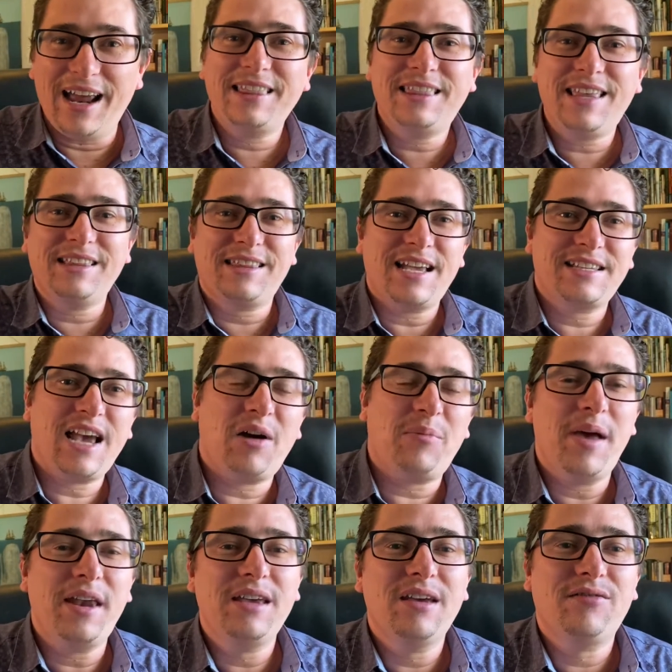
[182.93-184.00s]
I think that's how
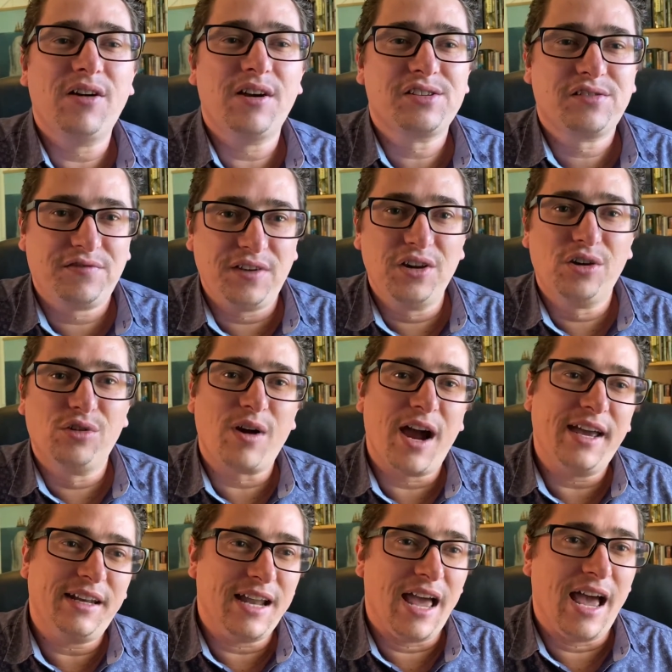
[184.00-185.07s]
many of us feel
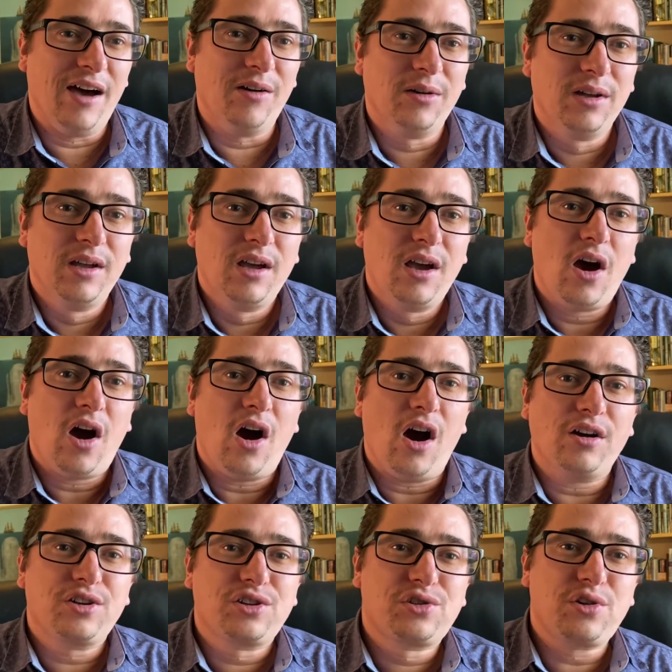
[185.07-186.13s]
right now.
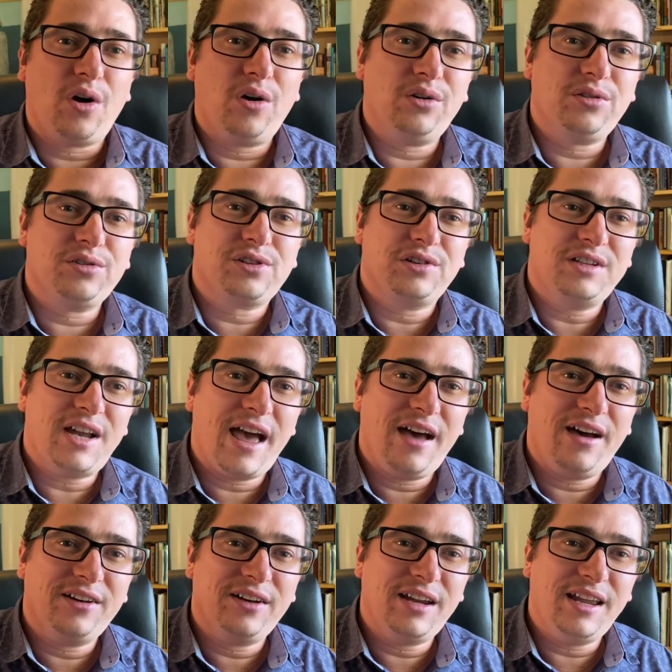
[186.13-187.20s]
Our souls are
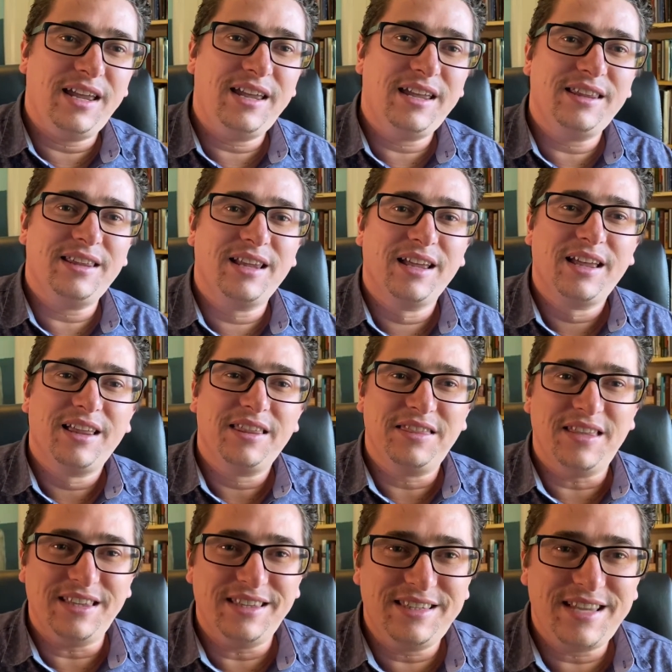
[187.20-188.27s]
down in
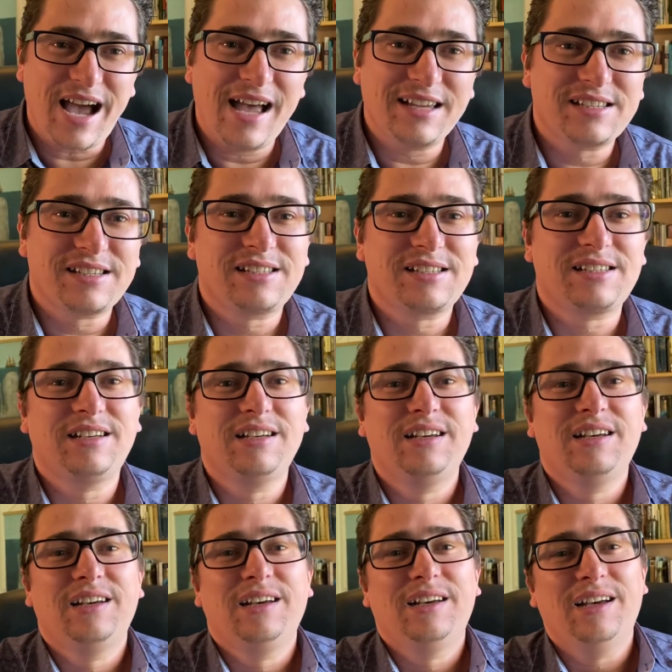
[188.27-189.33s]
the dust.
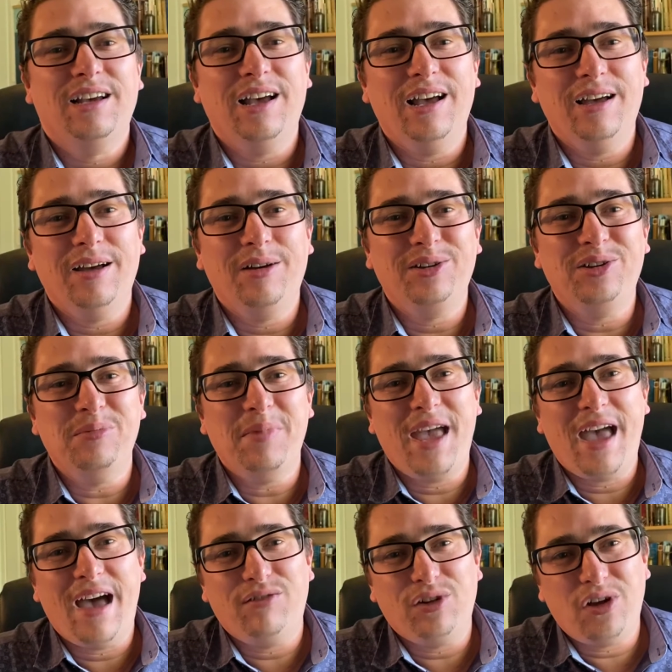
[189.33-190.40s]
Uh, you may
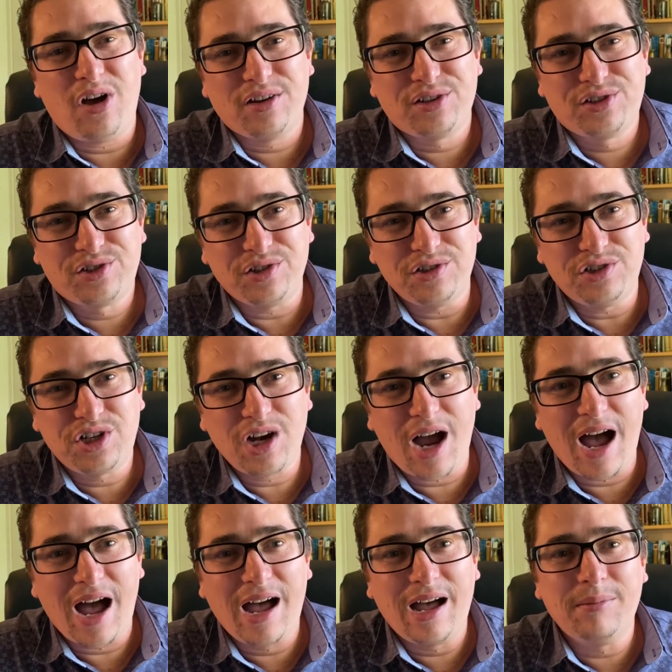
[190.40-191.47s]
have lost your
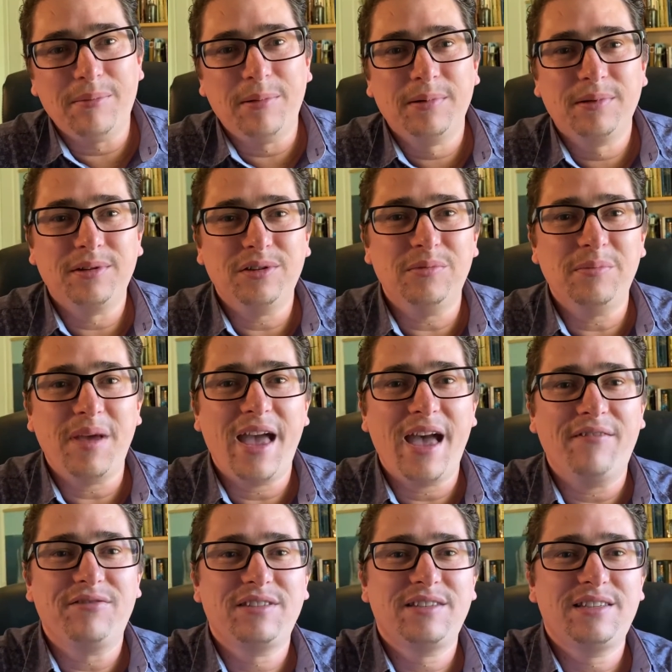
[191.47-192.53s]
job. You may
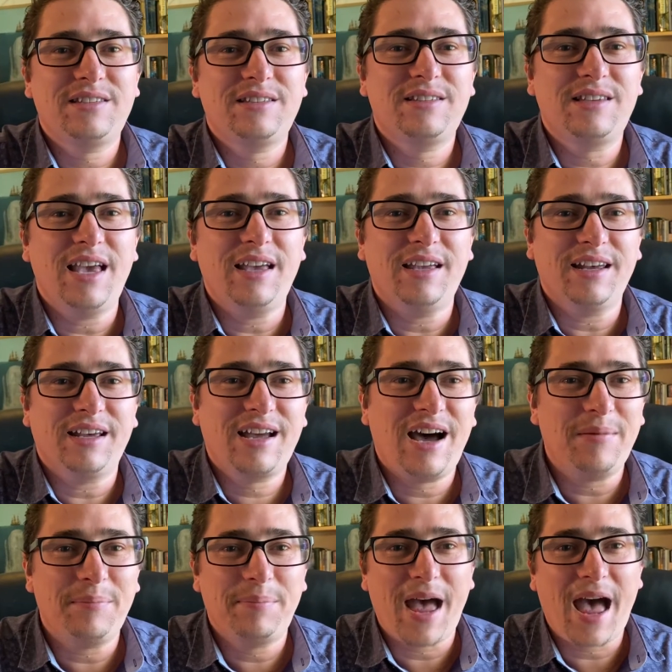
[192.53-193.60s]
have taken a
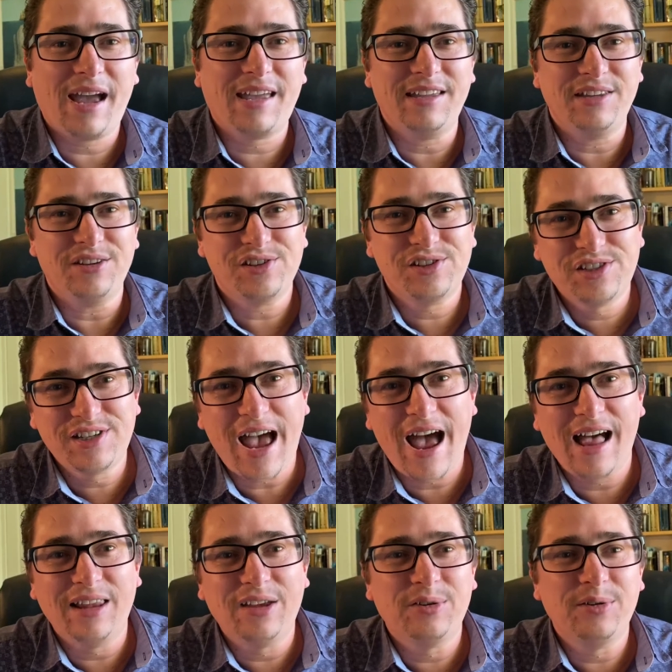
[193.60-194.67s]
cutback in your
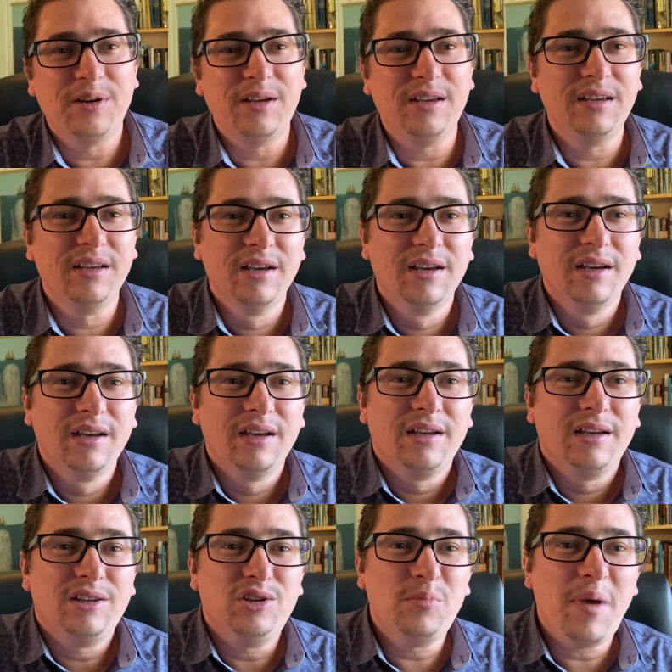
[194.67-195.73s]
salary.
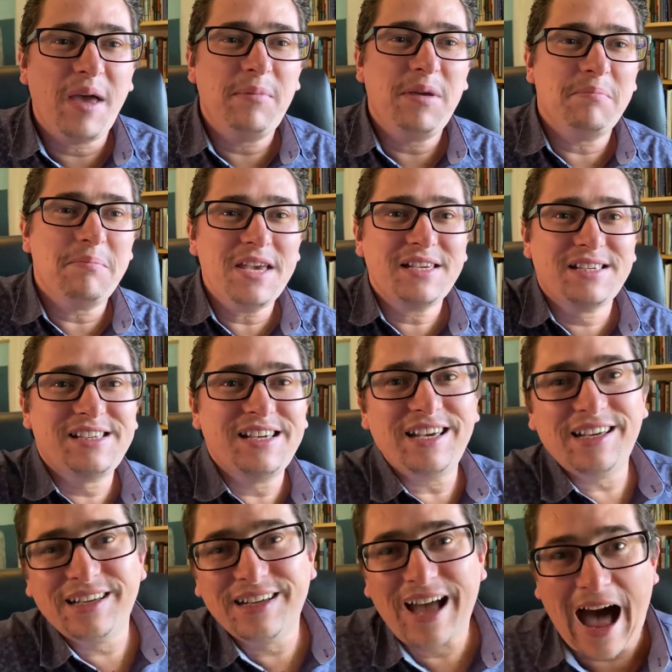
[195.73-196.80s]
You may be
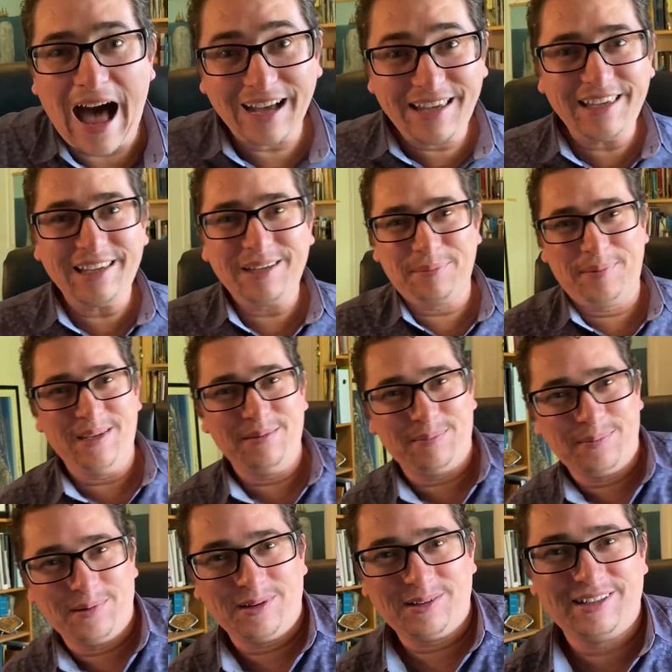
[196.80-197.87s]
missing hugging
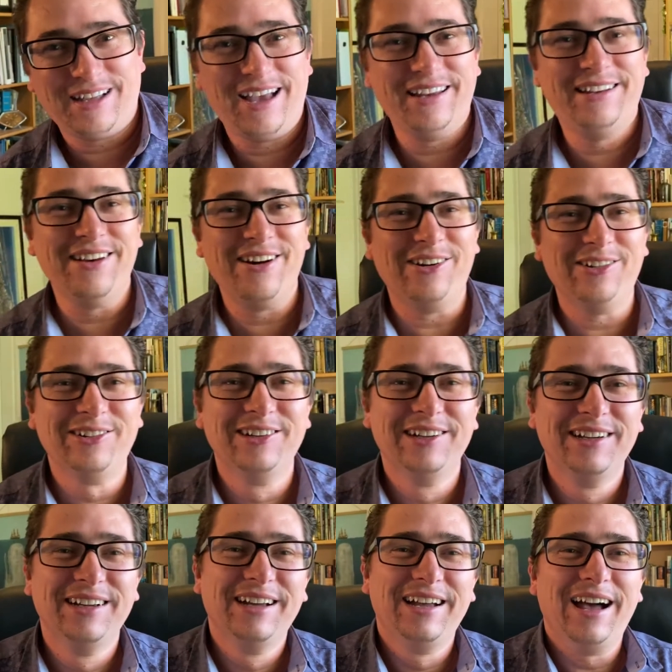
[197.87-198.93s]
people. I know
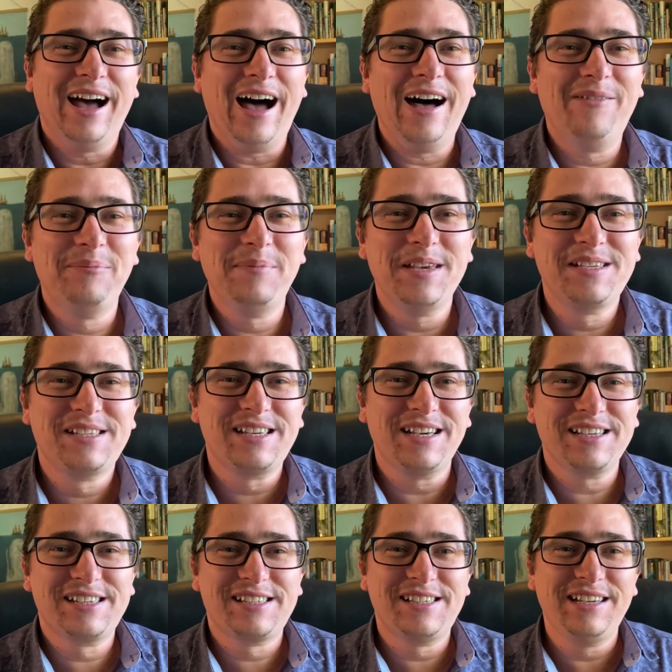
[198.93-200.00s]
I'm missing
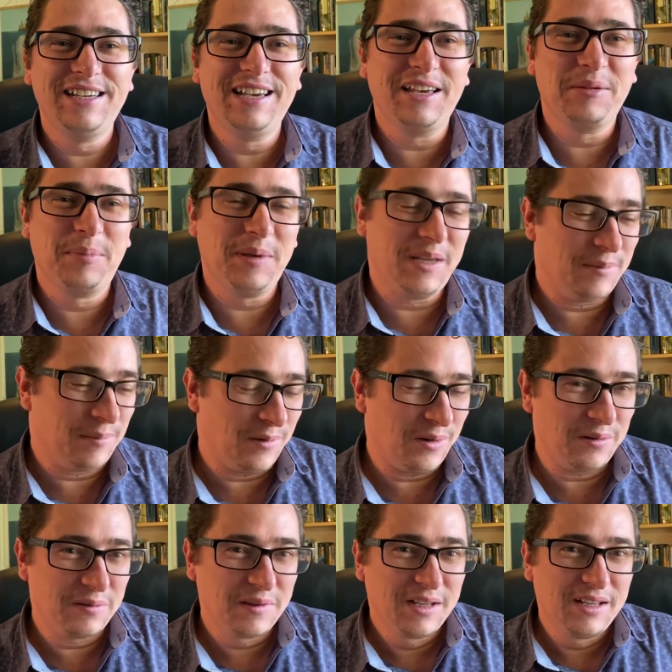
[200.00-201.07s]
seeing
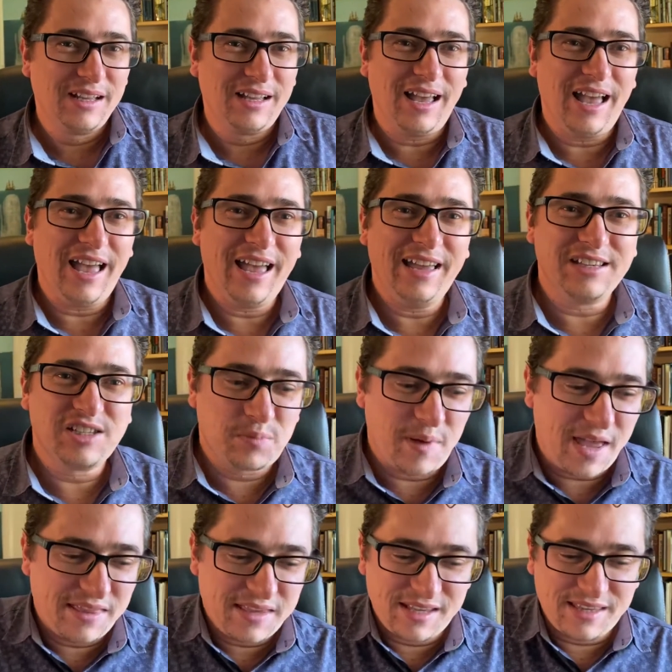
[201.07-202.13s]
people and
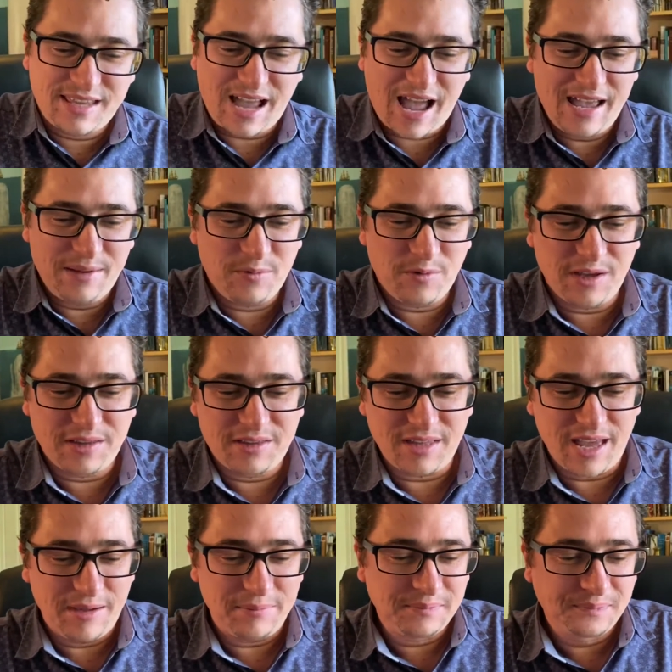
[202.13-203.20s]
spending time with
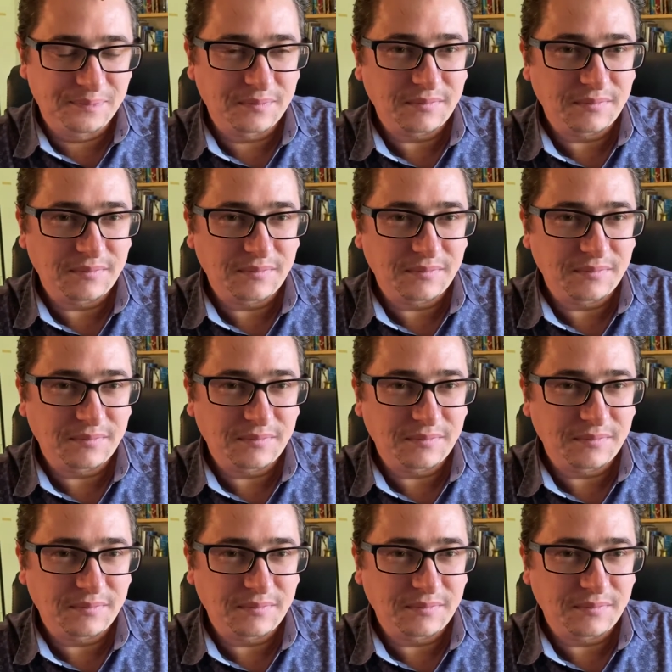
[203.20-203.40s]
them.